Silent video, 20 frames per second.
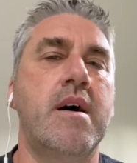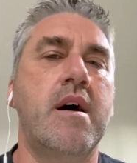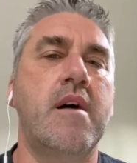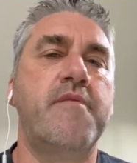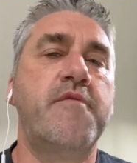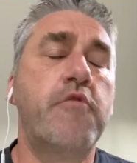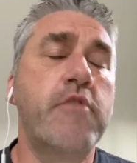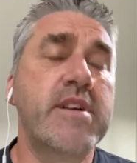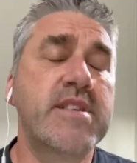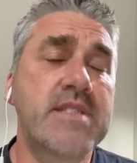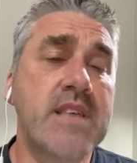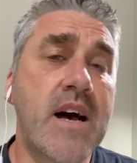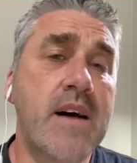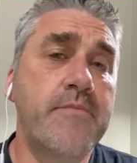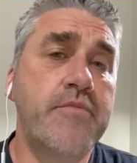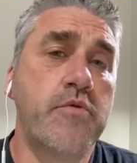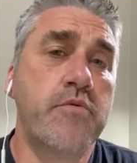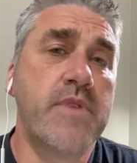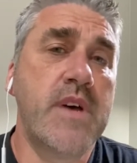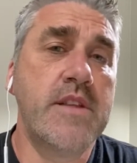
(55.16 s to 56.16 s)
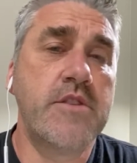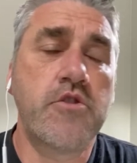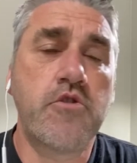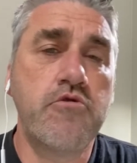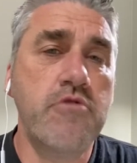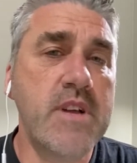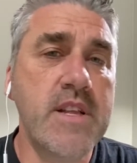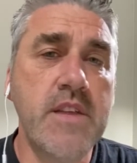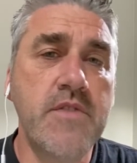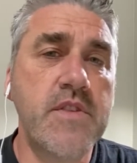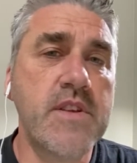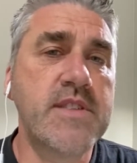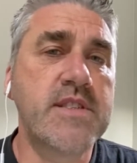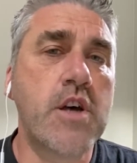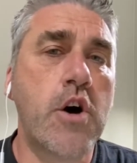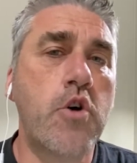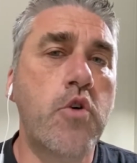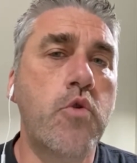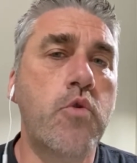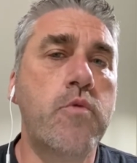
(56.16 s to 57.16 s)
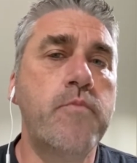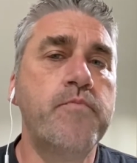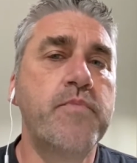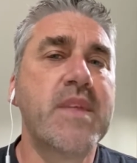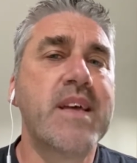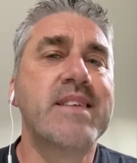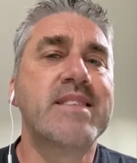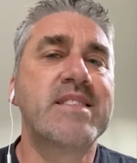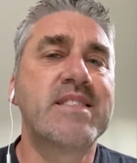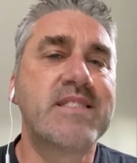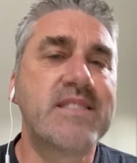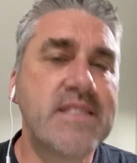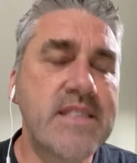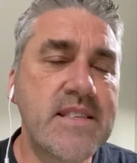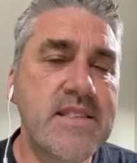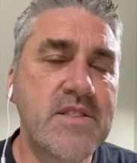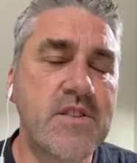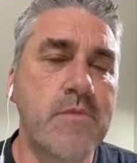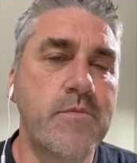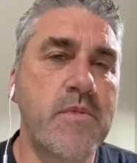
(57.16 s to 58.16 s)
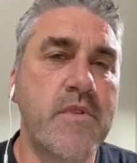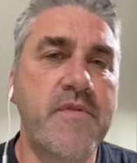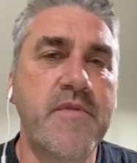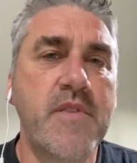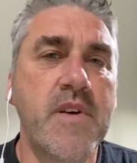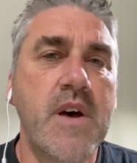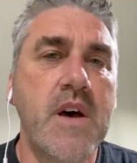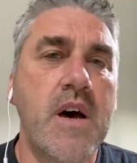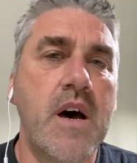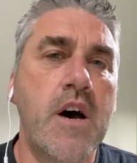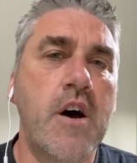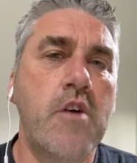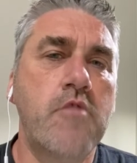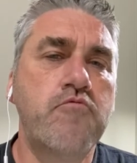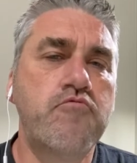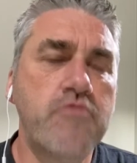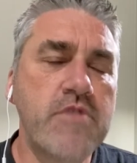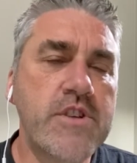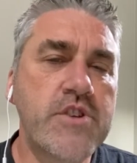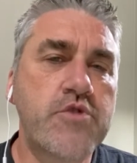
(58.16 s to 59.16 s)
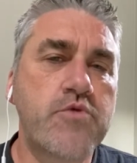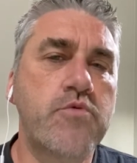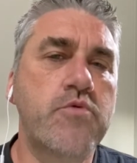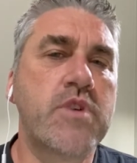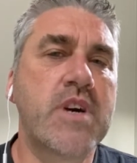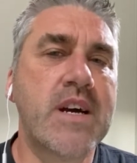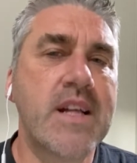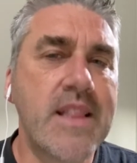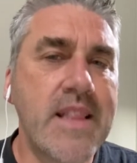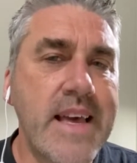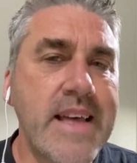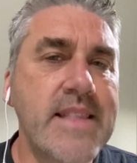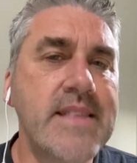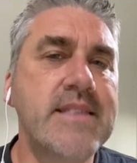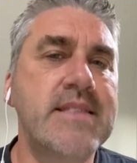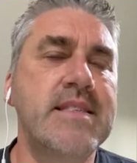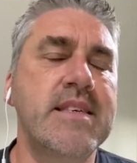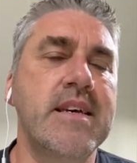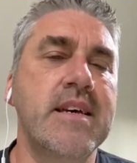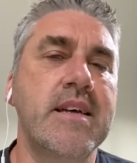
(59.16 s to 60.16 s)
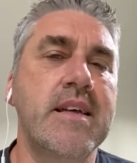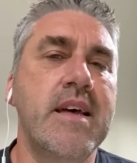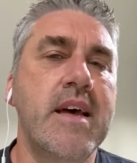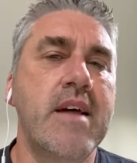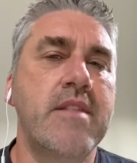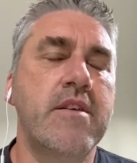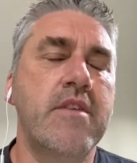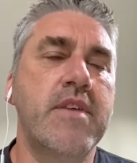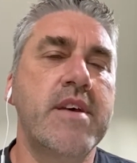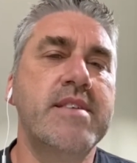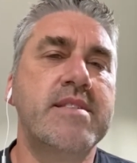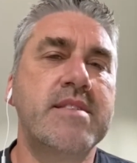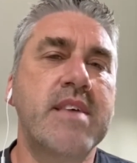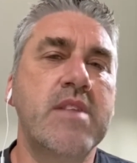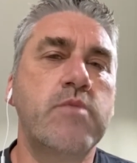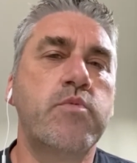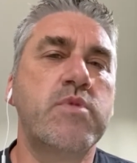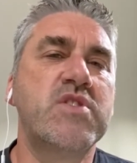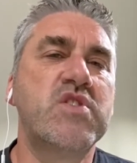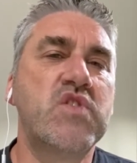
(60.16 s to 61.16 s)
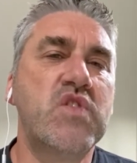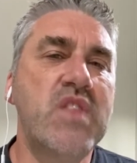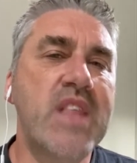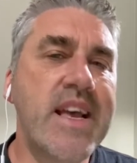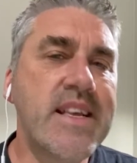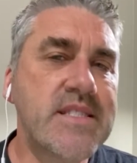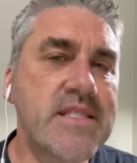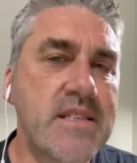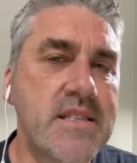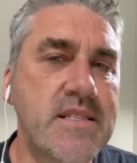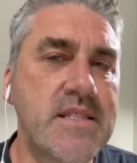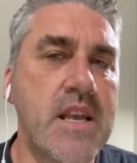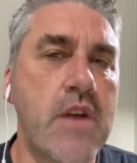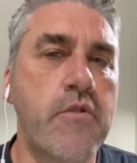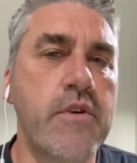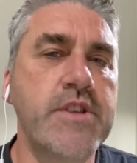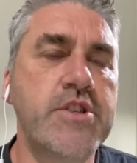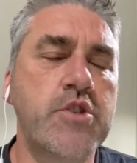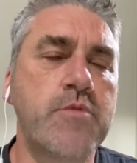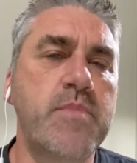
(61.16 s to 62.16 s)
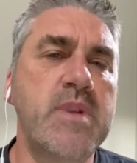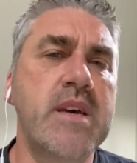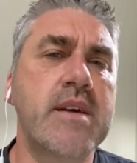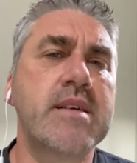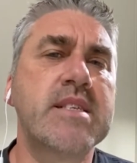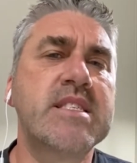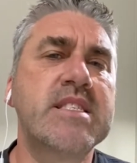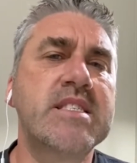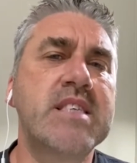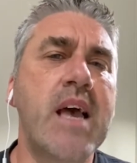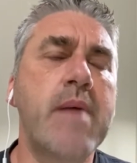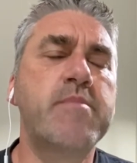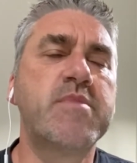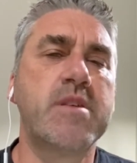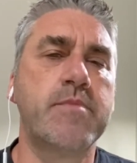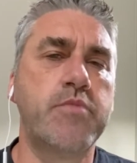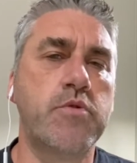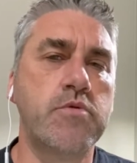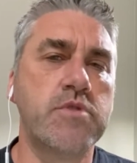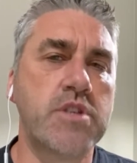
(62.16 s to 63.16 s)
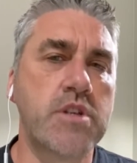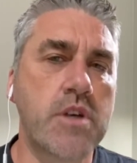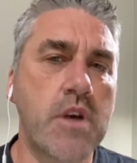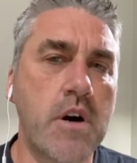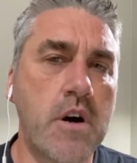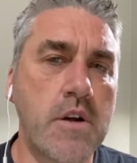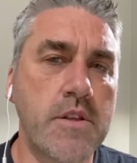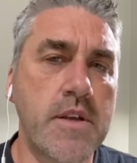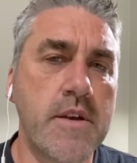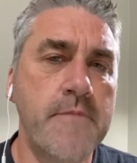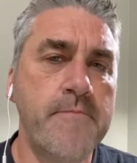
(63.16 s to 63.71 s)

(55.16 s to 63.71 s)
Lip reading: For example, they'd created this whole system of ritual cleansing that they said was necessary to be acceptable to God